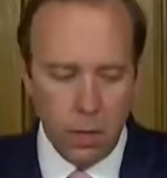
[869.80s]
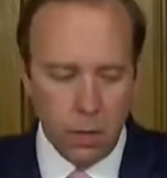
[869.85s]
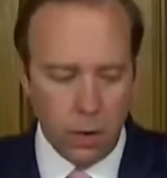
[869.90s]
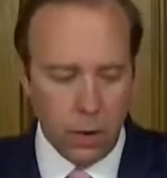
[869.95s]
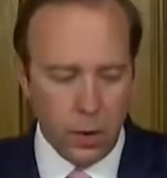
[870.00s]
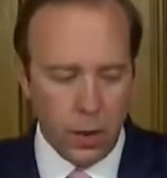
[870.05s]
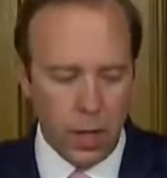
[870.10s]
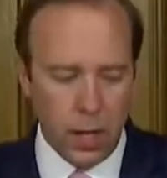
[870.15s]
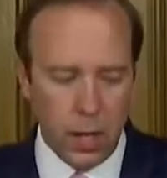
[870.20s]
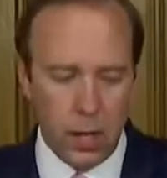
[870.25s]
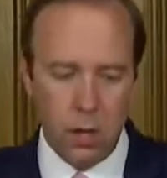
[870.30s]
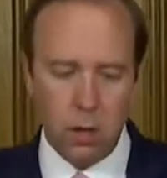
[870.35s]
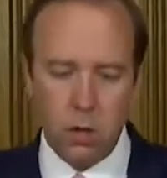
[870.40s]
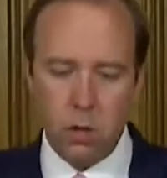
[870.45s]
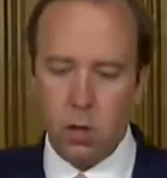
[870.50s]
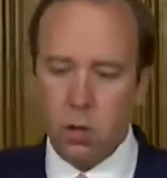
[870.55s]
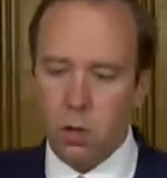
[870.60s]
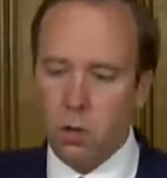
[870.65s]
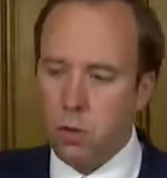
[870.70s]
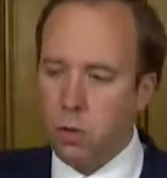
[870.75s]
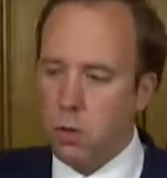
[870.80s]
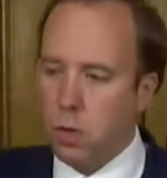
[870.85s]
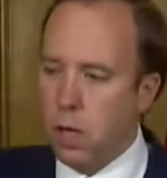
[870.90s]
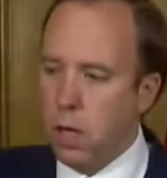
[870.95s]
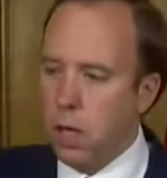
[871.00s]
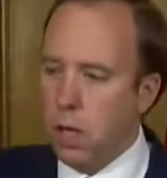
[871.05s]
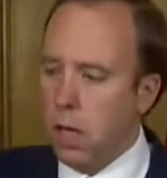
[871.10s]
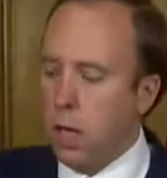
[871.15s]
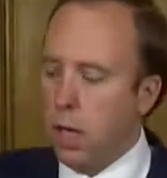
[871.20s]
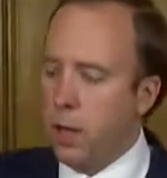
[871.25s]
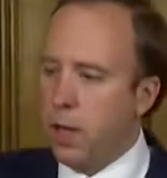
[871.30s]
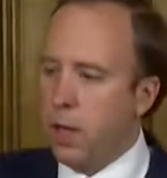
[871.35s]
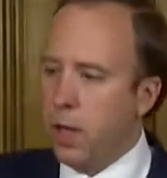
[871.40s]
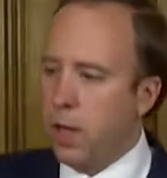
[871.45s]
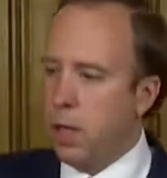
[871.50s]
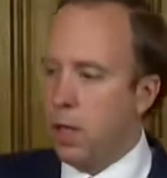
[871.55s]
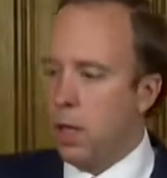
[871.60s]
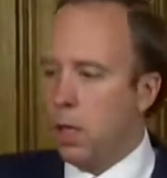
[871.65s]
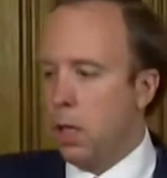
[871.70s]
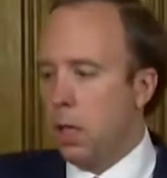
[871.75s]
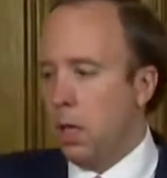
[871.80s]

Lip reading: Well, thank you, Hugh. I think